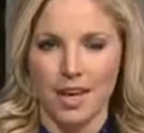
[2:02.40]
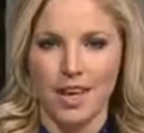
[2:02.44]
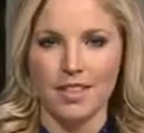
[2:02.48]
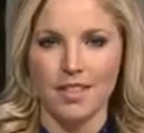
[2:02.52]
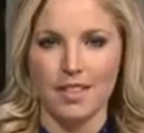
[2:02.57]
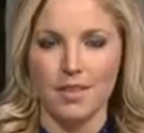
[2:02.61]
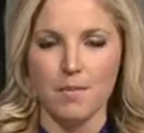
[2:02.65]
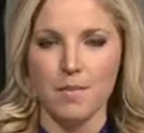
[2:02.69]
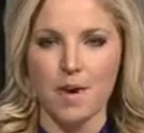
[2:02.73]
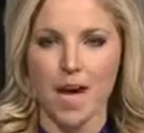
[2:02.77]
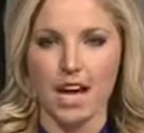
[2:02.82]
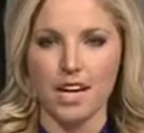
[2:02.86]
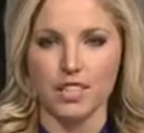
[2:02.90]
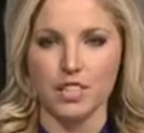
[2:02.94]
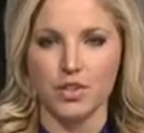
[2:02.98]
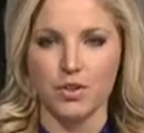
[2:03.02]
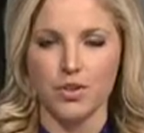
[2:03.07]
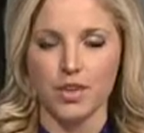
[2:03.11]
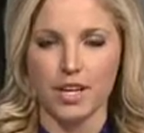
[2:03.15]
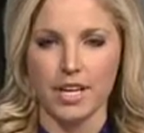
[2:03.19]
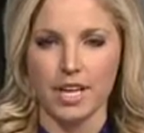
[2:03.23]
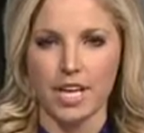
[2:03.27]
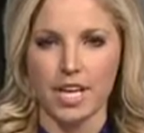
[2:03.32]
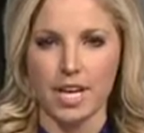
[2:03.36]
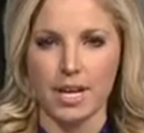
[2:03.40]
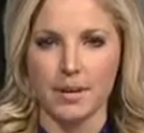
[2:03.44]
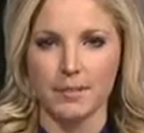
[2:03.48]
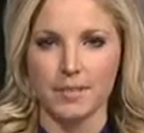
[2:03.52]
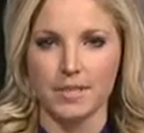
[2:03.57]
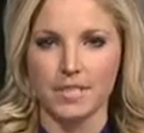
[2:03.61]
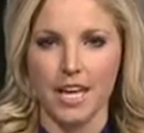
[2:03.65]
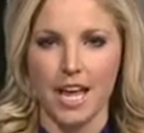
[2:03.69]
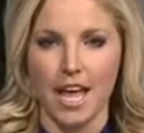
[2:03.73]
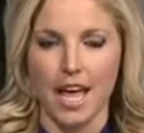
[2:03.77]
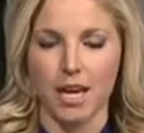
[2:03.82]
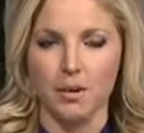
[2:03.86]
The MASH unit keeps
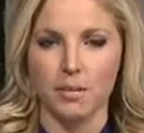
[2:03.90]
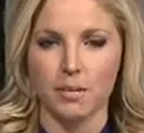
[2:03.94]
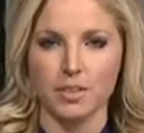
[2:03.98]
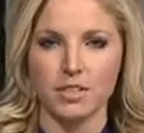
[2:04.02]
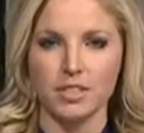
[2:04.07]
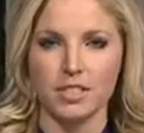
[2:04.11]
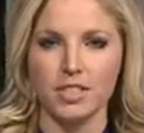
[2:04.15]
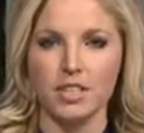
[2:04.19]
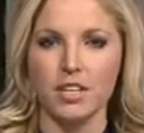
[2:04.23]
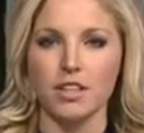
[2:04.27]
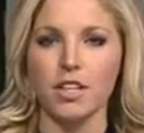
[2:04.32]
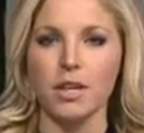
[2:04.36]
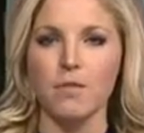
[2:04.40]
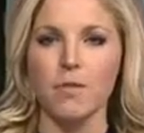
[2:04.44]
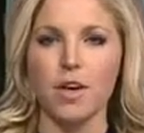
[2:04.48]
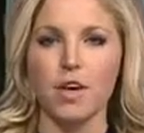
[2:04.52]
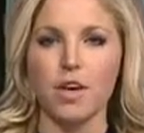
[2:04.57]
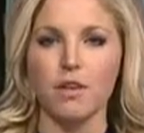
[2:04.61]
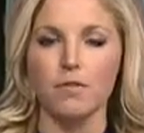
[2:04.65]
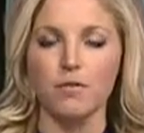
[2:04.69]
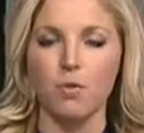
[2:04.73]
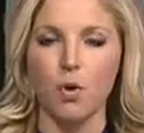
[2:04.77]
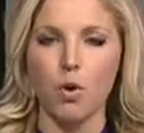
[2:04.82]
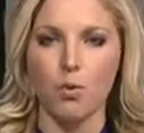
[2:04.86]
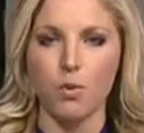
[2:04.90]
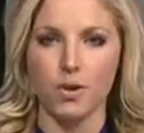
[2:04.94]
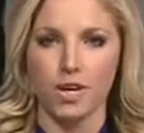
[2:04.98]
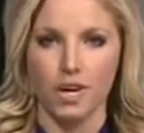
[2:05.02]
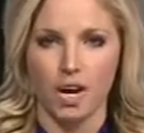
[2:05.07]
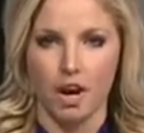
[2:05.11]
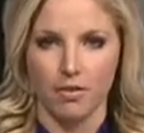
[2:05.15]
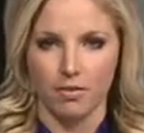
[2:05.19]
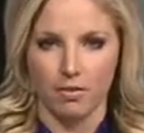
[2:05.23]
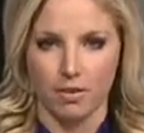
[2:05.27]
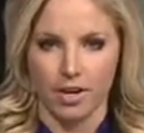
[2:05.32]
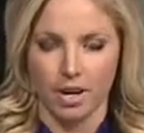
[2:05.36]
the animals until they make a full
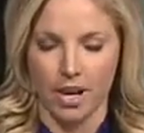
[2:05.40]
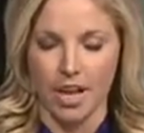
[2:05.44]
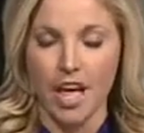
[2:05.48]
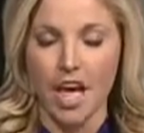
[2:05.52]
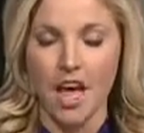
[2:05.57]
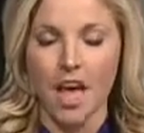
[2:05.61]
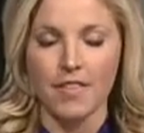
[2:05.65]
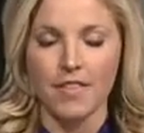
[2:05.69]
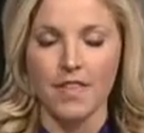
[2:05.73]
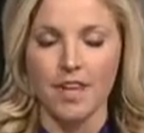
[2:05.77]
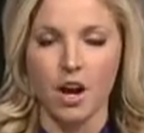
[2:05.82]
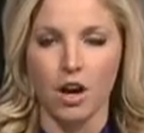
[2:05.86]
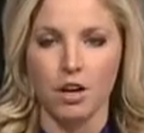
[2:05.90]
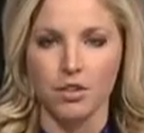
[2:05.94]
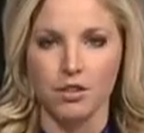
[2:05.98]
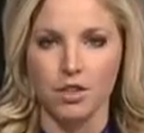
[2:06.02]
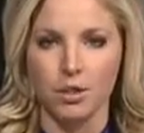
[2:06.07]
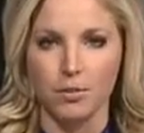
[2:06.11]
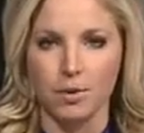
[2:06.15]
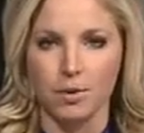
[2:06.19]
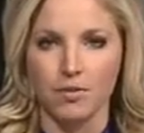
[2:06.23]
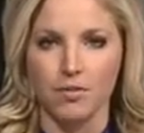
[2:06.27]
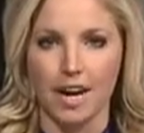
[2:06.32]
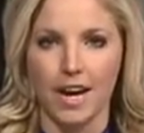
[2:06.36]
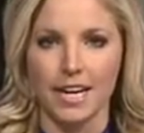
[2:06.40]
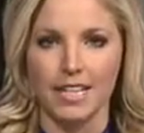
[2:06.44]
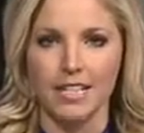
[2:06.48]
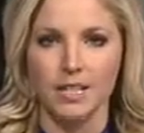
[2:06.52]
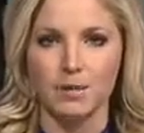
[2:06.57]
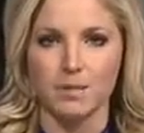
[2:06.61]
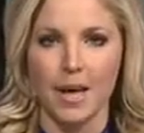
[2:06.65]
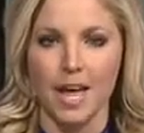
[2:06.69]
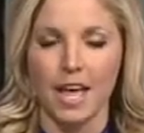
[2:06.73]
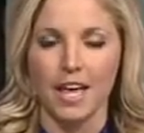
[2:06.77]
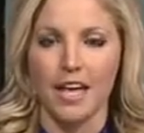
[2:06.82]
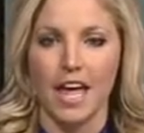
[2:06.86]
recovery. They also provide
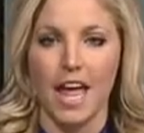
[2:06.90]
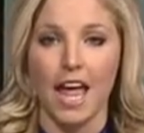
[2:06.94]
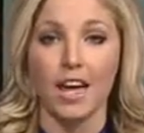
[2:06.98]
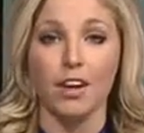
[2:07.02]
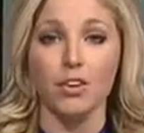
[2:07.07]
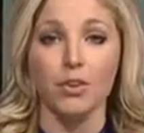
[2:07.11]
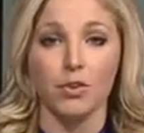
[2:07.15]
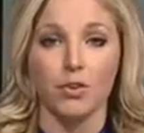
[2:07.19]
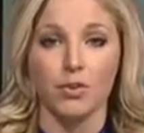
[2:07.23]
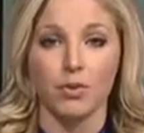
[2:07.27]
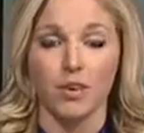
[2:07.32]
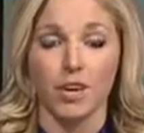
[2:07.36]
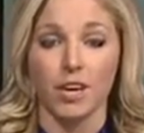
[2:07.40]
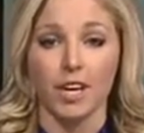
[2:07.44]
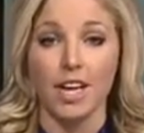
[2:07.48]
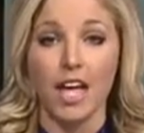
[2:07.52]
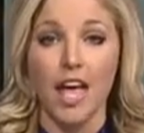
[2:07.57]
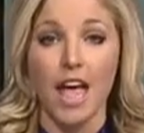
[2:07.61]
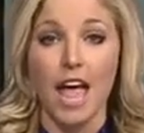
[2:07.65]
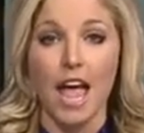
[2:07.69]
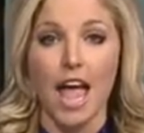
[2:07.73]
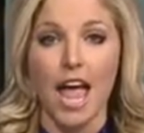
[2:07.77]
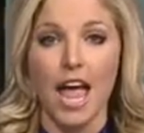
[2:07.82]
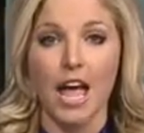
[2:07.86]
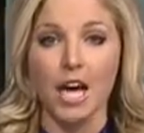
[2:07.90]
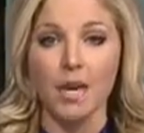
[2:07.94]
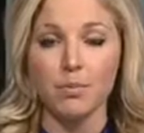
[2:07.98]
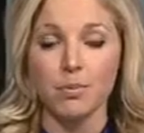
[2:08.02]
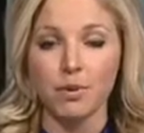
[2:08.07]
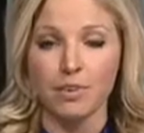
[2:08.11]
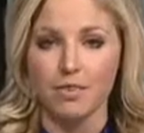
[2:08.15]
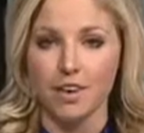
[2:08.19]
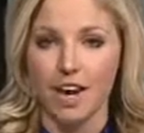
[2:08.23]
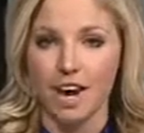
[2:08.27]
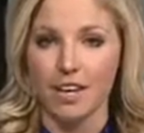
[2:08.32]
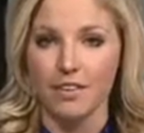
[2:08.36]
spaying and neutering and
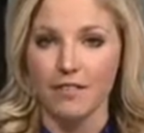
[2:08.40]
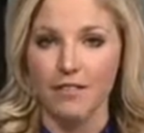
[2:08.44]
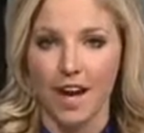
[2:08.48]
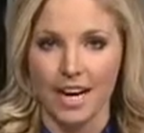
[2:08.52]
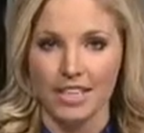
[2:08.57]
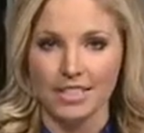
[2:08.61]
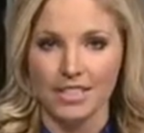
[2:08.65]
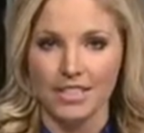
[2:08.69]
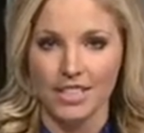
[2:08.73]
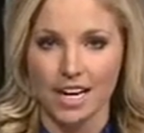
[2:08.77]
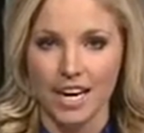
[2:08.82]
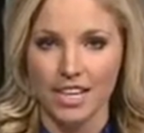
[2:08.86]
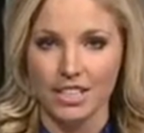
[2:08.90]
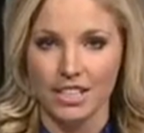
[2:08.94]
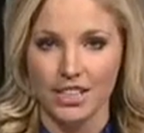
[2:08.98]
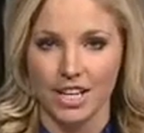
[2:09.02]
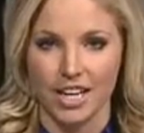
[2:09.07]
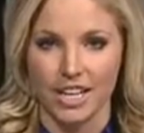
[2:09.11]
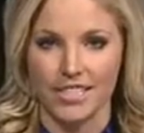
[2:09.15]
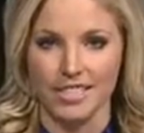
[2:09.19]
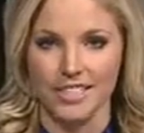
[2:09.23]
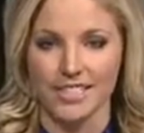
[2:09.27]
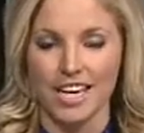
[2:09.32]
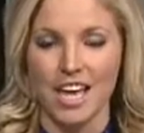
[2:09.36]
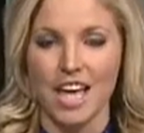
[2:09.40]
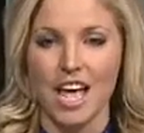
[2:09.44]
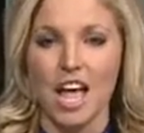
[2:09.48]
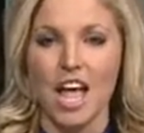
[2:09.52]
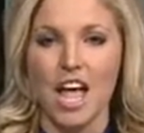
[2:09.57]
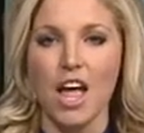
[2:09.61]
provide vaccinations.